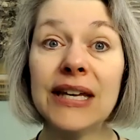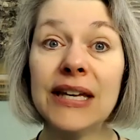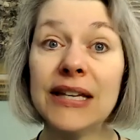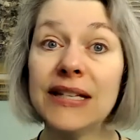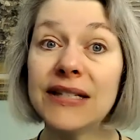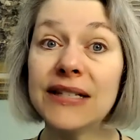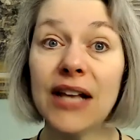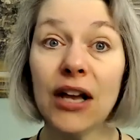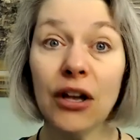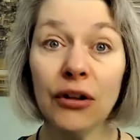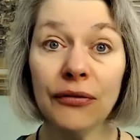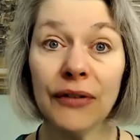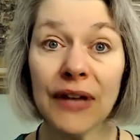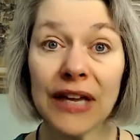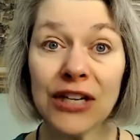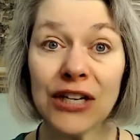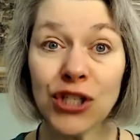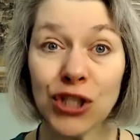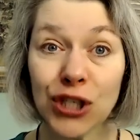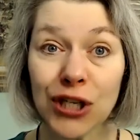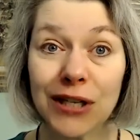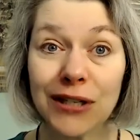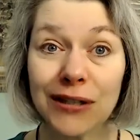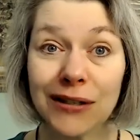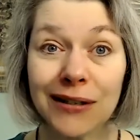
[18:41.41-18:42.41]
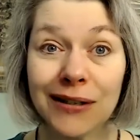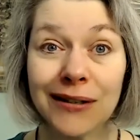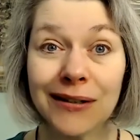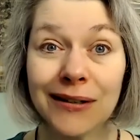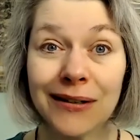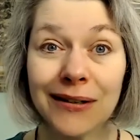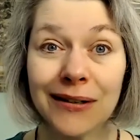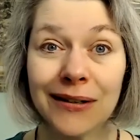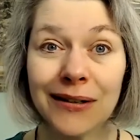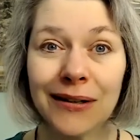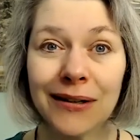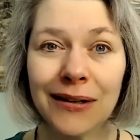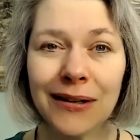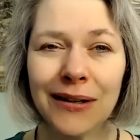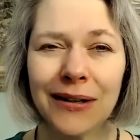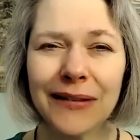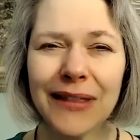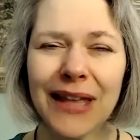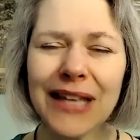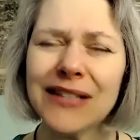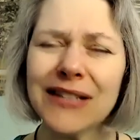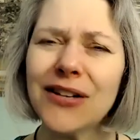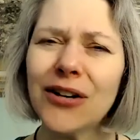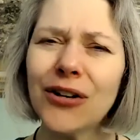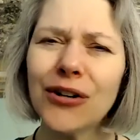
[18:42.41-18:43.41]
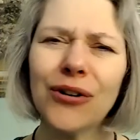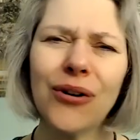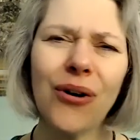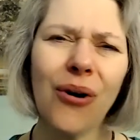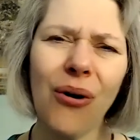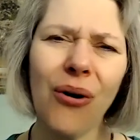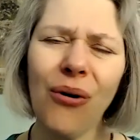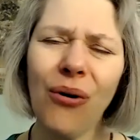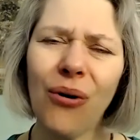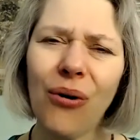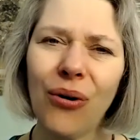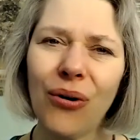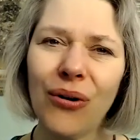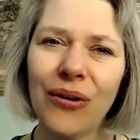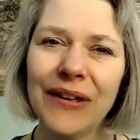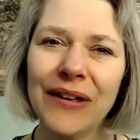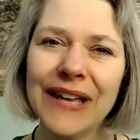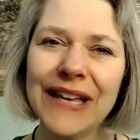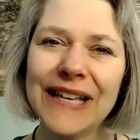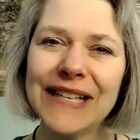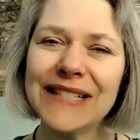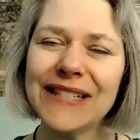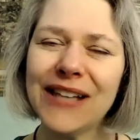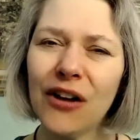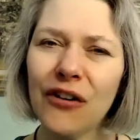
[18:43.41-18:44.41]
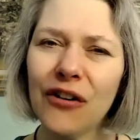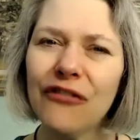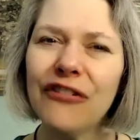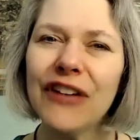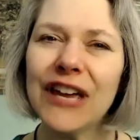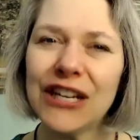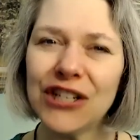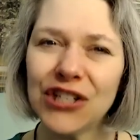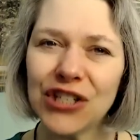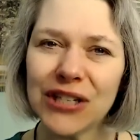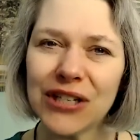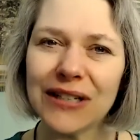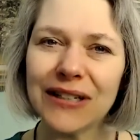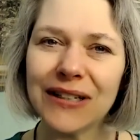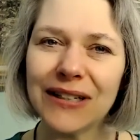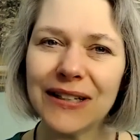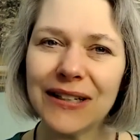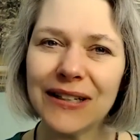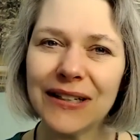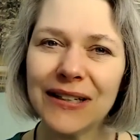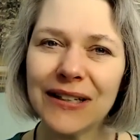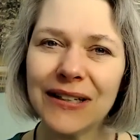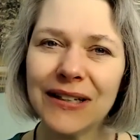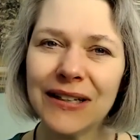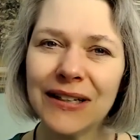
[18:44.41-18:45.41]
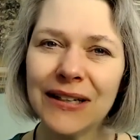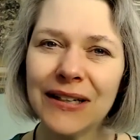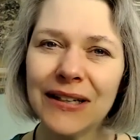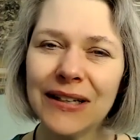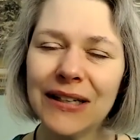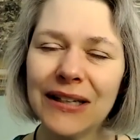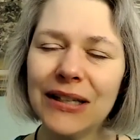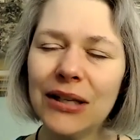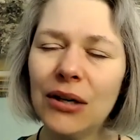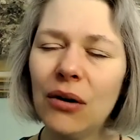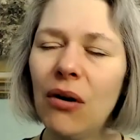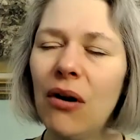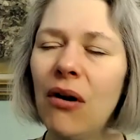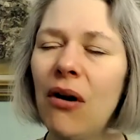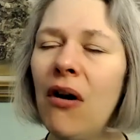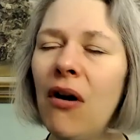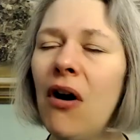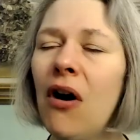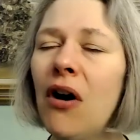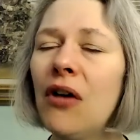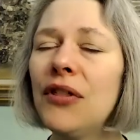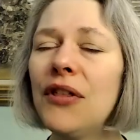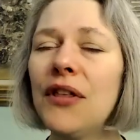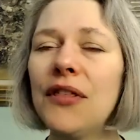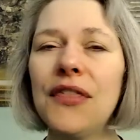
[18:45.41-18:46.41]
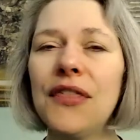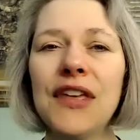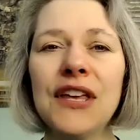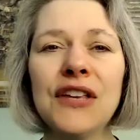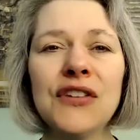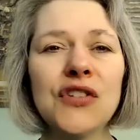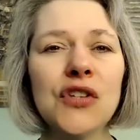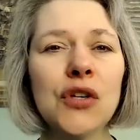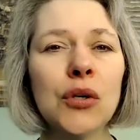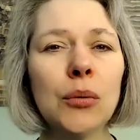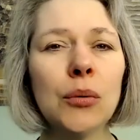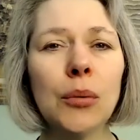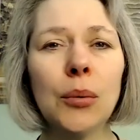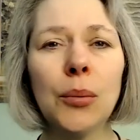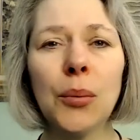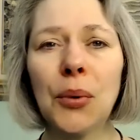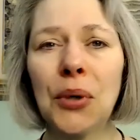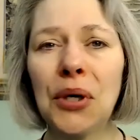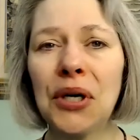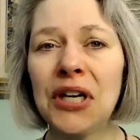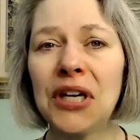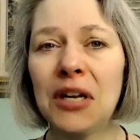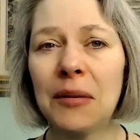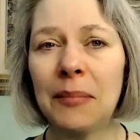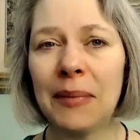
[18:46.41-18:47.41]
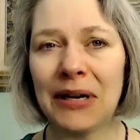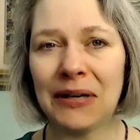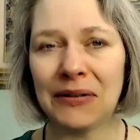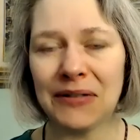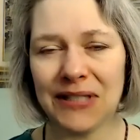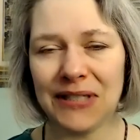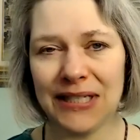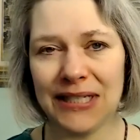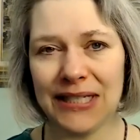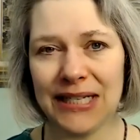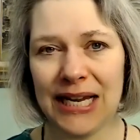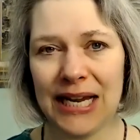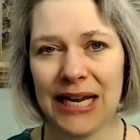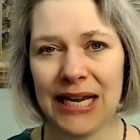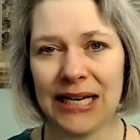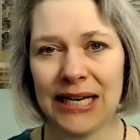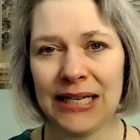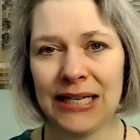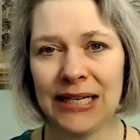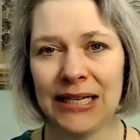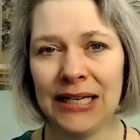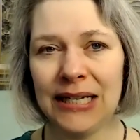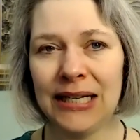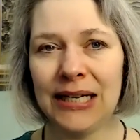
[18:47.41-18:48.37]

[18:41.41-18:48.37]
Salvation. That's our goal salvation in all the things that we're worried about today.